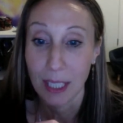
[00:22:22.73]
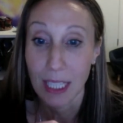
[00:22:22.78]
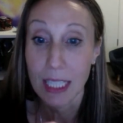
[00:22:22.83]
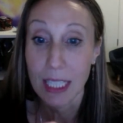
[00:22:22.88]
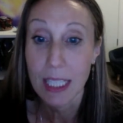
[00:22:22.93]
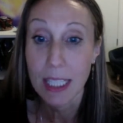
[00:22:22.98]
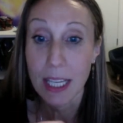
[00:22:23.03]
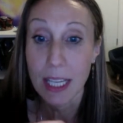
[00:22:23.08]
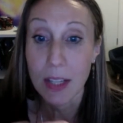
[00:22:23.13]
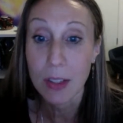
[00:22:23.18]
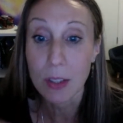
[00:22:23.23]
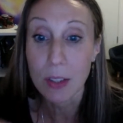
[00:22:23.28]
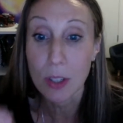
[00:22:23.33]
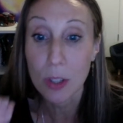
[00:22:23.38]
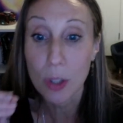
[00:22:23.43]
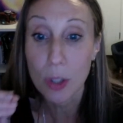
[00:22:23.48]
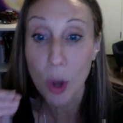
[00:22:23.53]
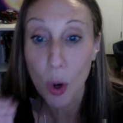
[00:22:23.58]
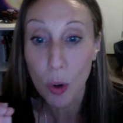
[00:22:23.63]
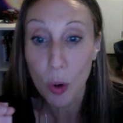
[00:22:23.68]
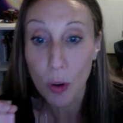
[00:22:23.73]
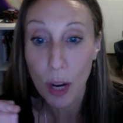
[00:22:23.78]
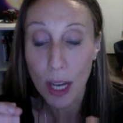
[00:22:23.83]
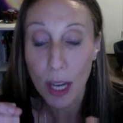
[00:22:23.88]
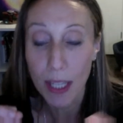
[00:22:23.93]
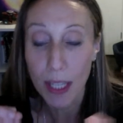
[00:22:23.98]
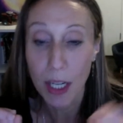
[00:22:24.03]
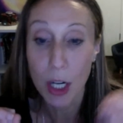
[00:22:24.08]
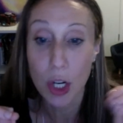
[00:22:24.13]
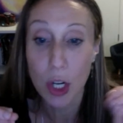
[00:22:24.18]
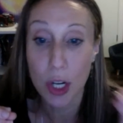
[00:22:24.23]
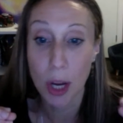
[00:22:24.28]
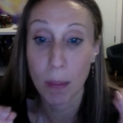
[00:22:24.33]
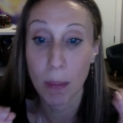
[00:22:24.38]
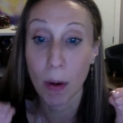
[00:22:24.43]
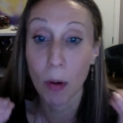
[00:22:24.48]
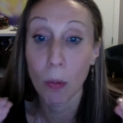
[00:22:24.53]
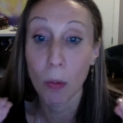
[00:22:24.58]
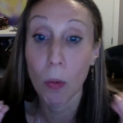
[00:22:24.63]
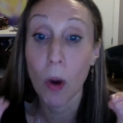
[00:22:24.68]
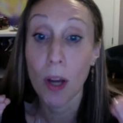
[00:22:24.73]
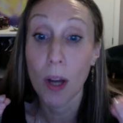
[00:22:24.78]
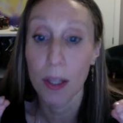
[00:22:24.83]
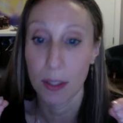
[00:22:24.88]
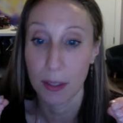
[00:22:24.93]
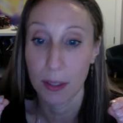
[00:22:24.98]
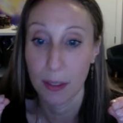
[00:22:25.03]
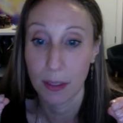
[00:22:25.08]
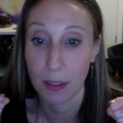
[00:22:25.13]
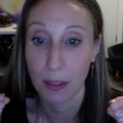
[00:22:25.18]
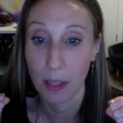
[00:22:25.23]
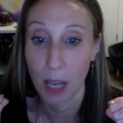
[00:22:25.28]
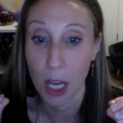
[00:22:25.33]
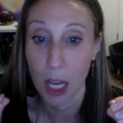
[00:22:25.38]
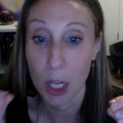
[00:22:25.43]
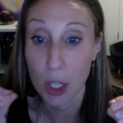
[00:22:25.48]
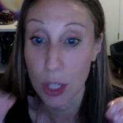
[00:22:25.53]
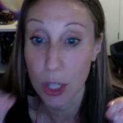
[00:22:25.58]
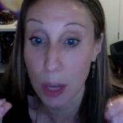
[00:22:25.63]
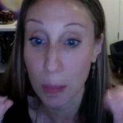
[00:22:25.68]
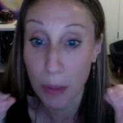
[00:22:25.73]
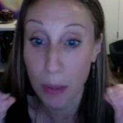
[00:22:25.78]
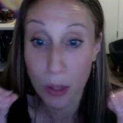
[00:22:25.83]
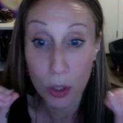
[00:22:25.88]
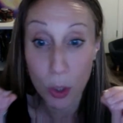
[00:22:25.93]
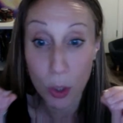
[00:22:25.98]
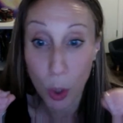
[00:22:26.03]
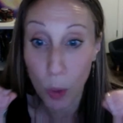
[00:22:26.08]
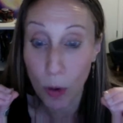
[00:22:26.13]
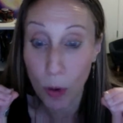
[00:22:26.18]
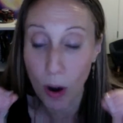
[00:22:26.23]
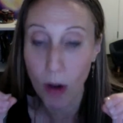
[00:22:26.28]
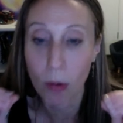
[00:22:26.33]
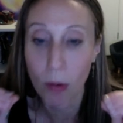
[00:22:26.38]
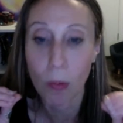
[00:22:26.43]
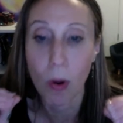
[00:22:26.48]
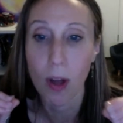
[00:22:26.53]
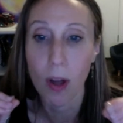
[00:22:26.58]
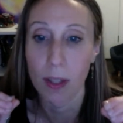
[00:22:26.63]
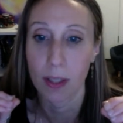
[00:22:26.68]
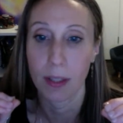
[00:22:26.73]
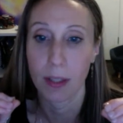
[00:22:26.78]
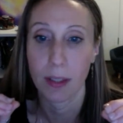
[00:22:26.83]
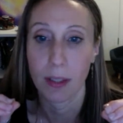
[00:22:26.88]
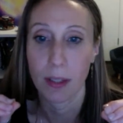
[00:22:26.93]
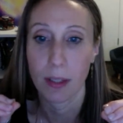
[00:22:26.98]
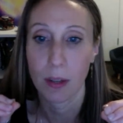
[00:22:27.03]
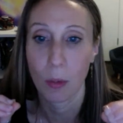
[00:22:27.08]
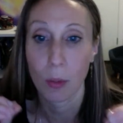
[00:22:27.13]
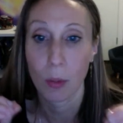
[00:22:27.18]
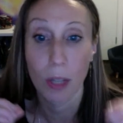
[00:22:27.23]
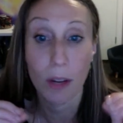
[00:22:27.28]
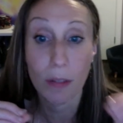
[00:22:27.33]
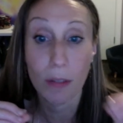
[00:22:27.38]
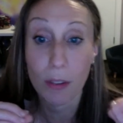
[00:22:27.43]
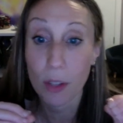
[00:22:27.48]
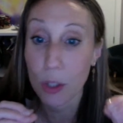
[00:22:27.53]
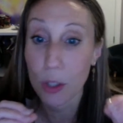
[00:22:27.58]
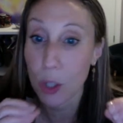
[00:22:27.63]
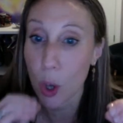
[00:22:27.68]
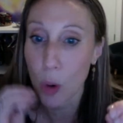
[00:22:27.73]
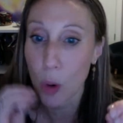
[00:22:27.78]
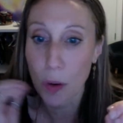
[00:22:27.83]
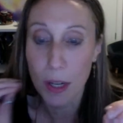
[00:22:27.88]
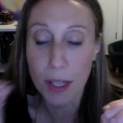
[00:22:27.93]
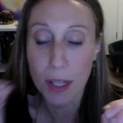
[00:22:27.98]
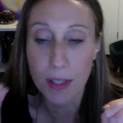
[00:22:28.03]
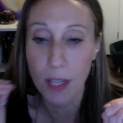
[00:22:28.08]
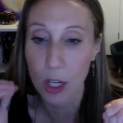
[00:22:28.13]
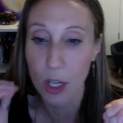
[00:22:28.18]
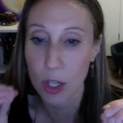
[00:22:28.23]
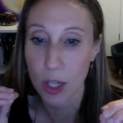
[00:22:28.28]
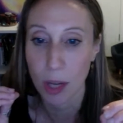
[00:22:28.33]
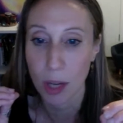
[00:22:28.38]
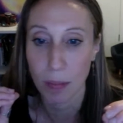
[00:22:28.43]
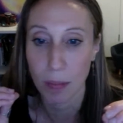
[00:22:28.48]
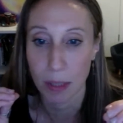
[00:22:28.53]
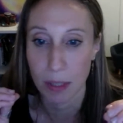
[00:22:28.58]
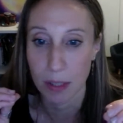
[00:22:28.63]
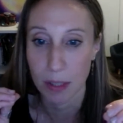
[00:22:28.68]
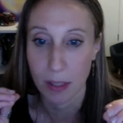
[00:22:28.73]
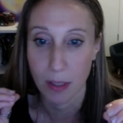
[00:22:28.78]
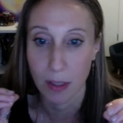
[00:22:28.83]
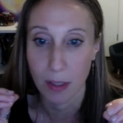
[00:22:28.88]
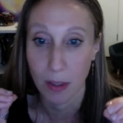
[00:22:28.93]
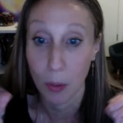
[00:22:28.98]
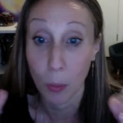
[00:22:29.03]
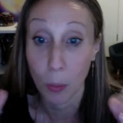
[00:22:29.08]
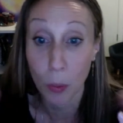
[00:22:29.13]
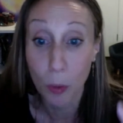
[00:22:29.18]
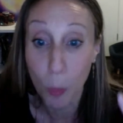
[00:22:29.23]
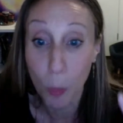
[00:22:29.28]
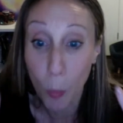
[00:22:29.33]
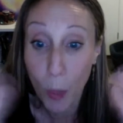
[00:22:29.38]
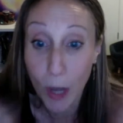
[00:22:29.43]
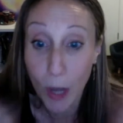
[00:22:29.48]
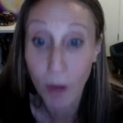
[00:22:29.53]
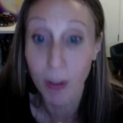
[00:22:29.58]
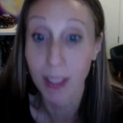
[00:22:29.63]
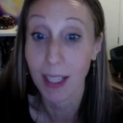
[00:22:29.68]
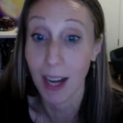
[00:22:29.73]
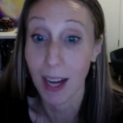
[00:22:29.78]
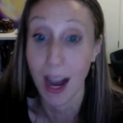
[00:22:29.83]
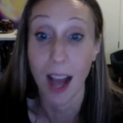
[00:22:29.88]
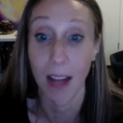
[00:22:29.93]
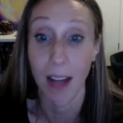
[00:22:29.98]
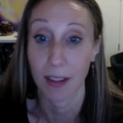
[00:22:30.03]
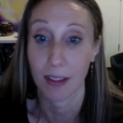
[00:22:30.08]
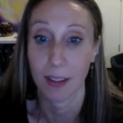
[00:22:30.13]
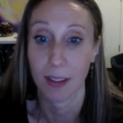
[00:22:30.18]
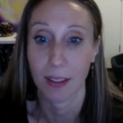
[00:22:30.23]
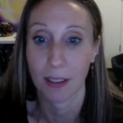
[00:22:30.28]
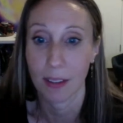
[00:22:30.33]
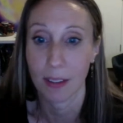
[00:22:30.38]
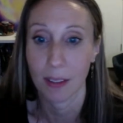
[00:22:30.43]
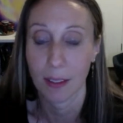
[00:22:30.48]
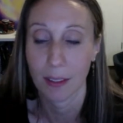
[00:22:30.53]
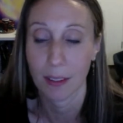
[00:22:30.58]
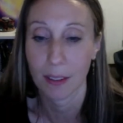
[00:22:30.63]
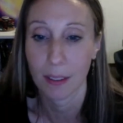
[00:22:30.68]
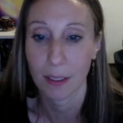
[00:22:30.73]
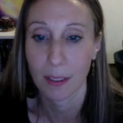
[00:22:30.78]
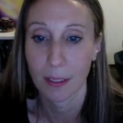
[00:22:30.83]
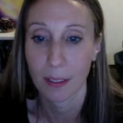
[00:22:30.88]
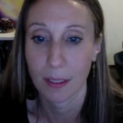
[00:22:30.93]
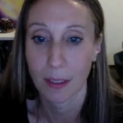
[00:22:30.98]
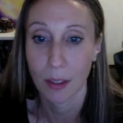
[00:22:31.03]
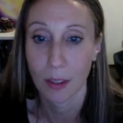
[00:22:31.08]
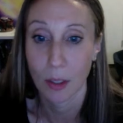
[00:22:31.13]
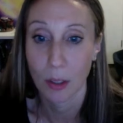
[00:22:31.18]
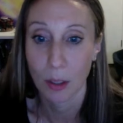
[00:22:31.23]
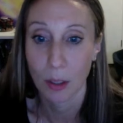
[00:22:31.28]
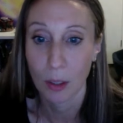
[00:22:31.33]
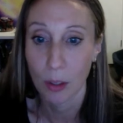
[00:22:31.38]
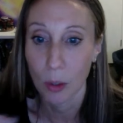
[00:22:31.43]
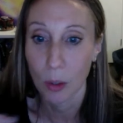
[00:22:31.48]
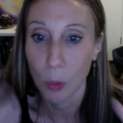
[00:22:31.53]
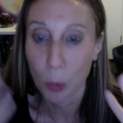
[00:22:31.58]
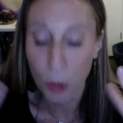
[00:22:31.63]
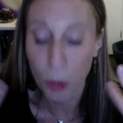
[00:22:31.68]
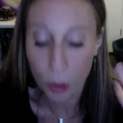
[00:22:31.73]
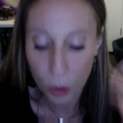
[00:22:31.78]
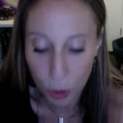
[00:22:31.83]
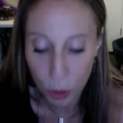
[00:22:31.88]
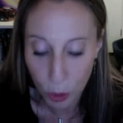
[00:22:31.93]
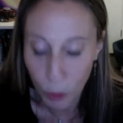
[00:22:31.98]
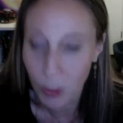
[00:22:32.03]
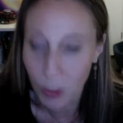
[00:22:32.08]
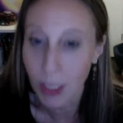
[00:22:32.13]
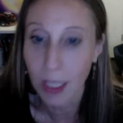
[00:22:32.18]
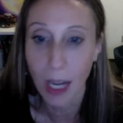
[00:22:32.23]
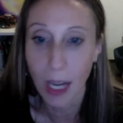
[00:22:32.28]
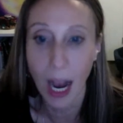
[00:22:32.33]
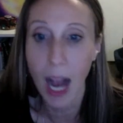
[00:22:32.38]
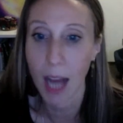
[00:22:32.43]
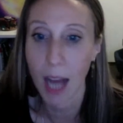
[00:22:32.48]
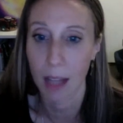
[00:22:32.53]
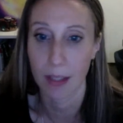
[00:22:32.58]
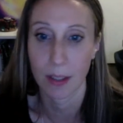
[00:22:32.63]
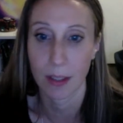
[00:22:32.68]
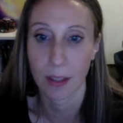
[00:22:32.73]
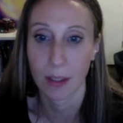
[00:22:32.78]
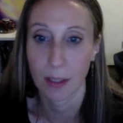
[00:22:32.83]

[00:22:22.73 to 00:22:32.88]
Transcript: it says the Torah and Hashem are one. Hashem and the Torah are one. Whatever the Torah is, Hashem is. We're wearing God. We're doing God.